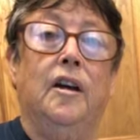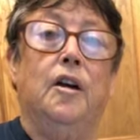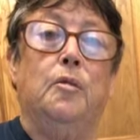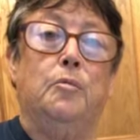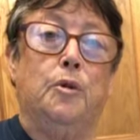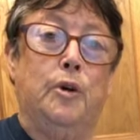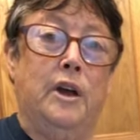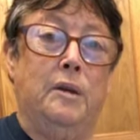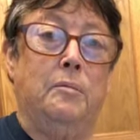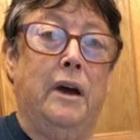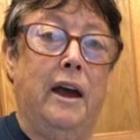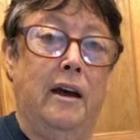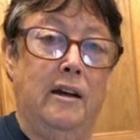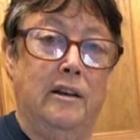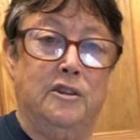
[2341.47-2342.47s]
marine
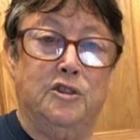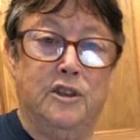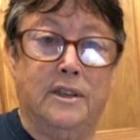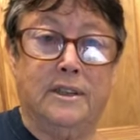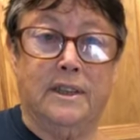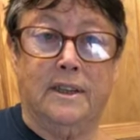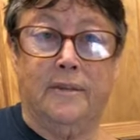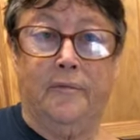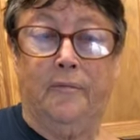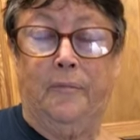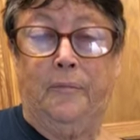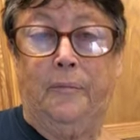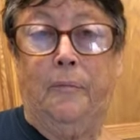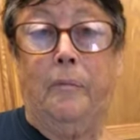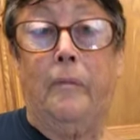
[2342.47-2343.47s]
biologist.
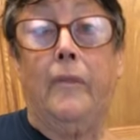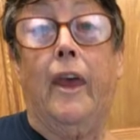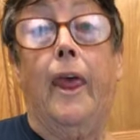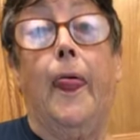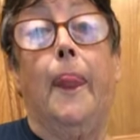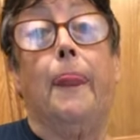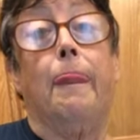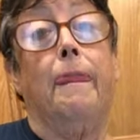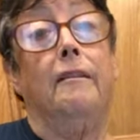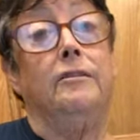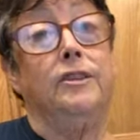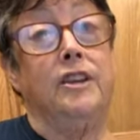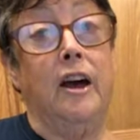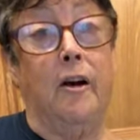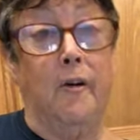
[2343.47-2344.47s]

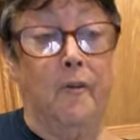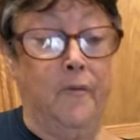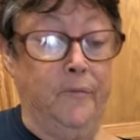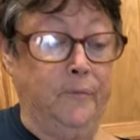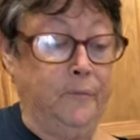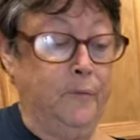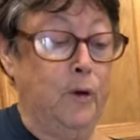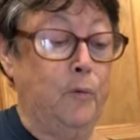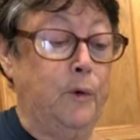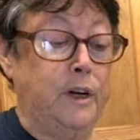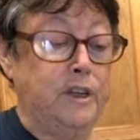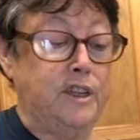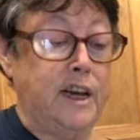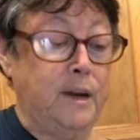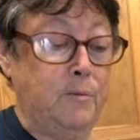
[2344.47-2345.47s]
So, we were
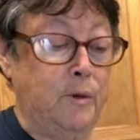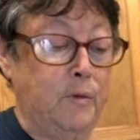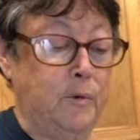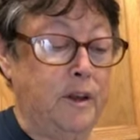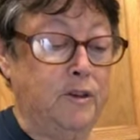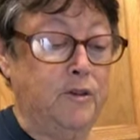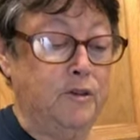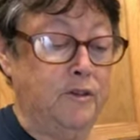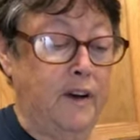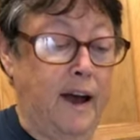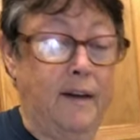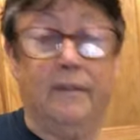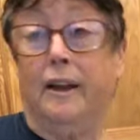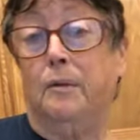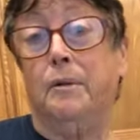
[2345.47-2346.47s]
done with one through five.
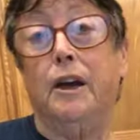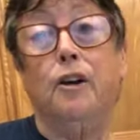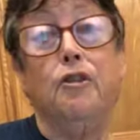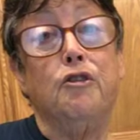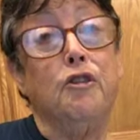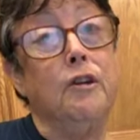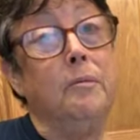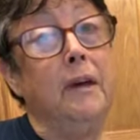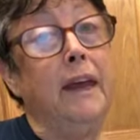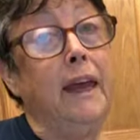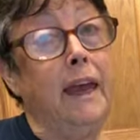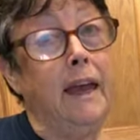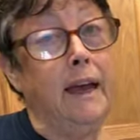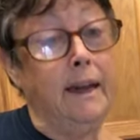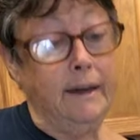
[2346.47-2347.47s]
Let me go through them
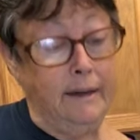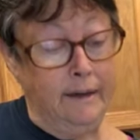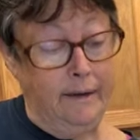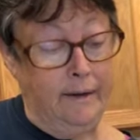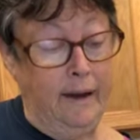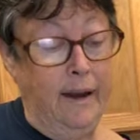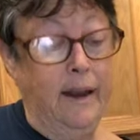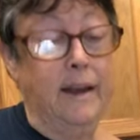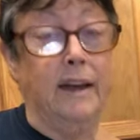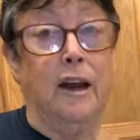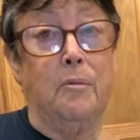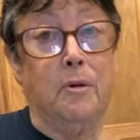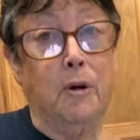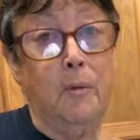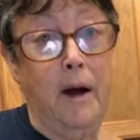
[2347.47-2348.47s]
again.
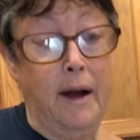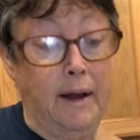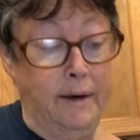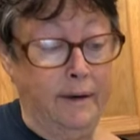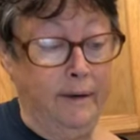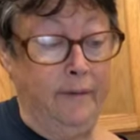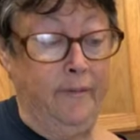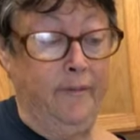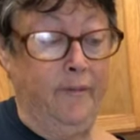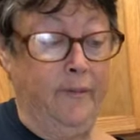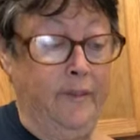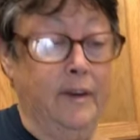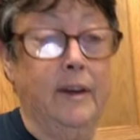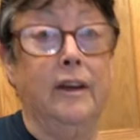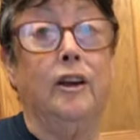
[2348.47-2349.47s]
Number one,
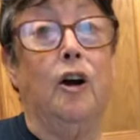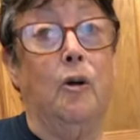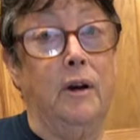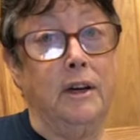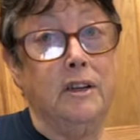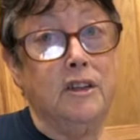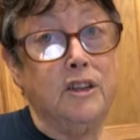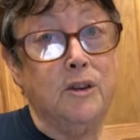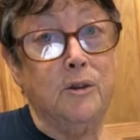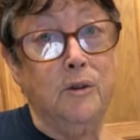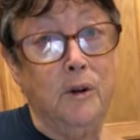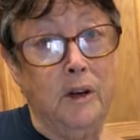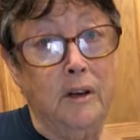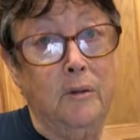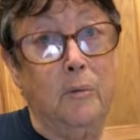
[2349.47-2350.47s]
going to
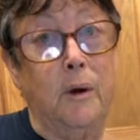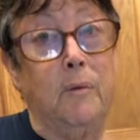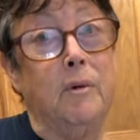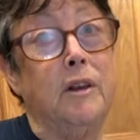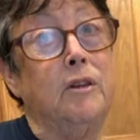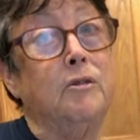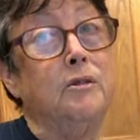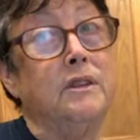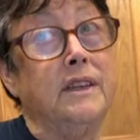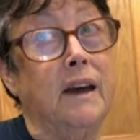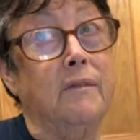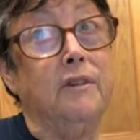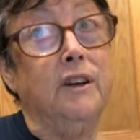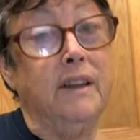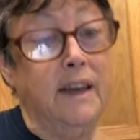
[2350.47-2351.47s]
school. We went through
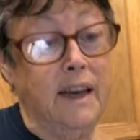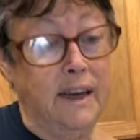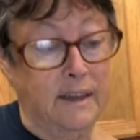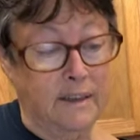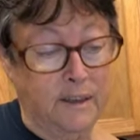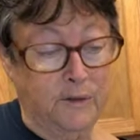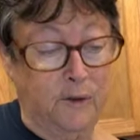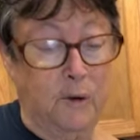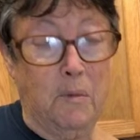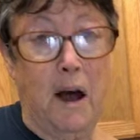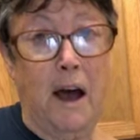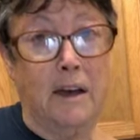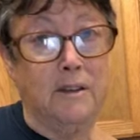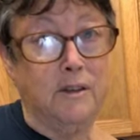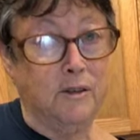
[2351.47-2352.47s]
several things from
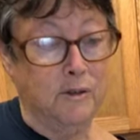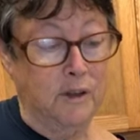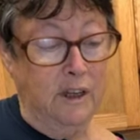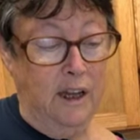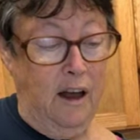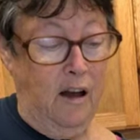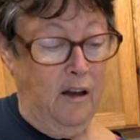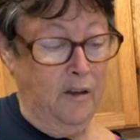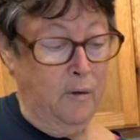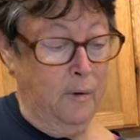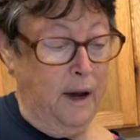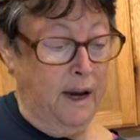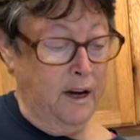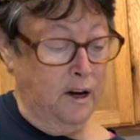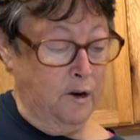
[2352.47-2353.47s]
high school all the
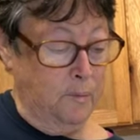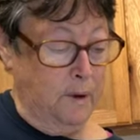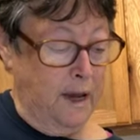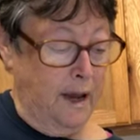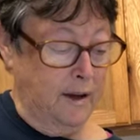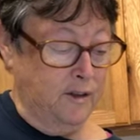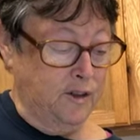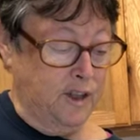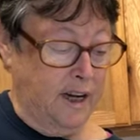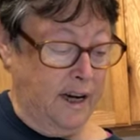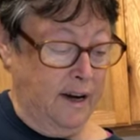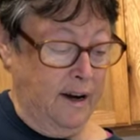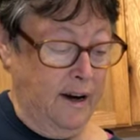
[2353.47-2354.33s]
way to your PhD.